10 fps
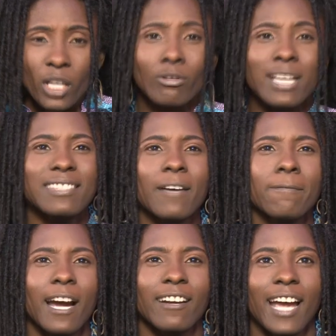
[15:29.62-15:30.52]

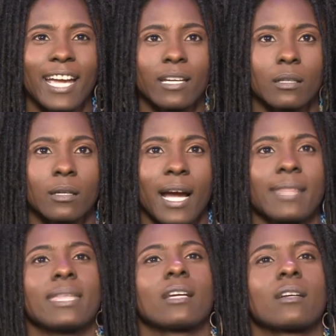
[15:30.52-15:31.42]
Rastafari, I
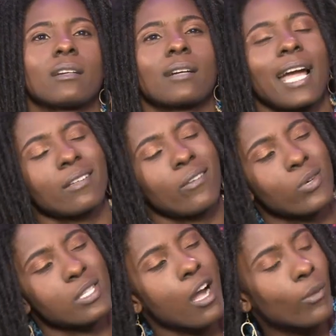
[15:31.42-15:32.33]
think, kind of
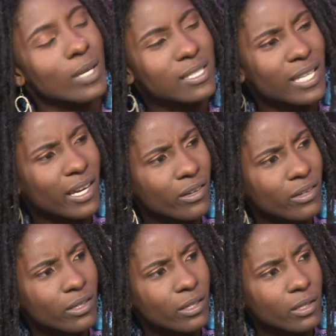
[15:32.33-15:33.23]
was always
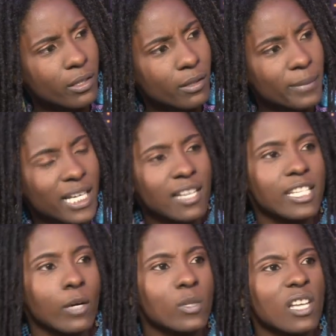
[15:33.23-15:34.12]
there, because
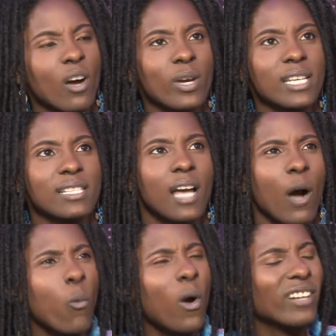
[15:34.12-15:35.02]
there was always
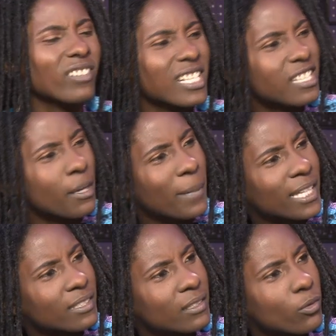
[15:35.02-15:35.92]
a one Rasta
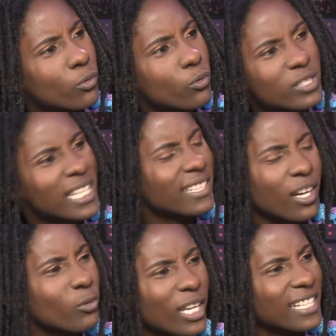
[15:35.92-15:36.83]
man who set a
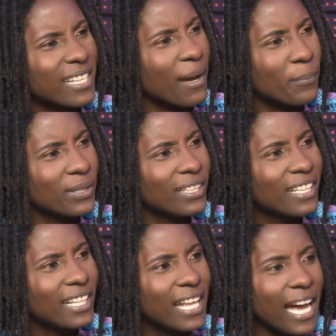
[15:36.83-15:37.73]
good example.
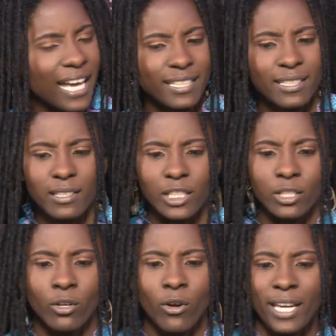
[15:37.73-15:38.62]
And,
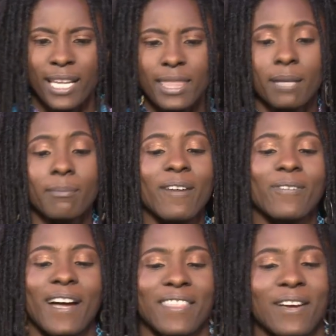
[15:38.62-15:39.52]
and I think my
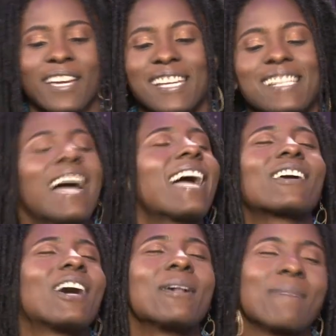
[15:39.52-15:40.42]
father, I
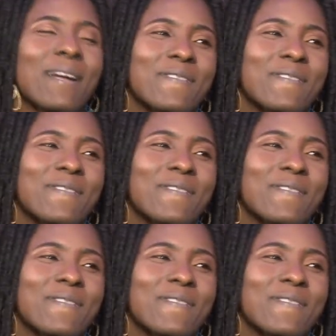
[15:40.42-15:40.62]
call my